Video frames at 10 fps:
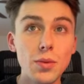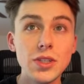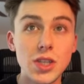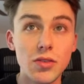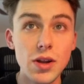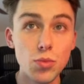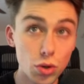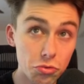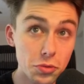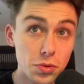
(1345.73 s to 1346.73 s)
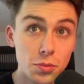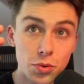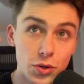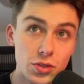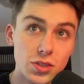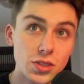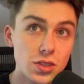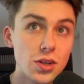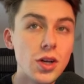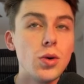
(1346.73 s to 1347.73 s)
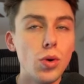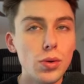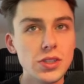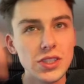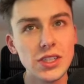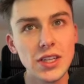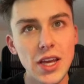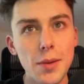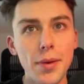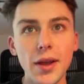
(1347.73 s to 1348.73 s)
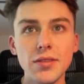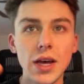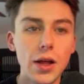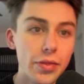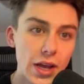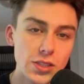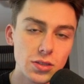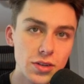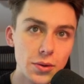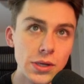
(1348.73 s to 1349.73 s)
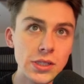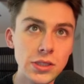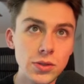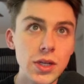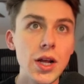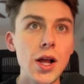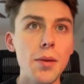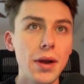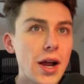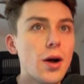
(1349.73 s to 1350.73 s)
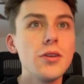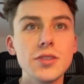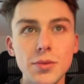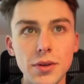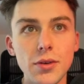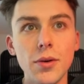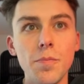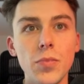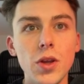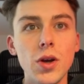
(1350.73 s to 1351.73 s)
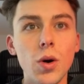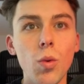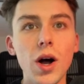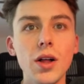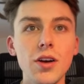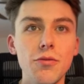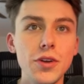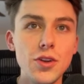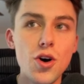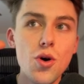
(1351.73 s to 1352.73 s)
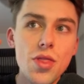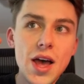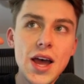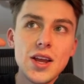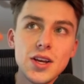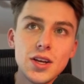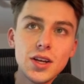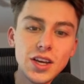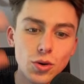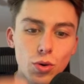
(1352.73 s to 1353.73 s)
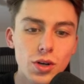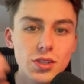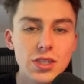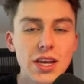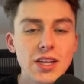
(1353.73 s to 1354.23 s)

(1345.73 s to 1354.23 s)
generate more repeat purchases? Well, we're sending the campaigns out. That's a great way to do it. But how else can we do it? Well, if we know that in order to get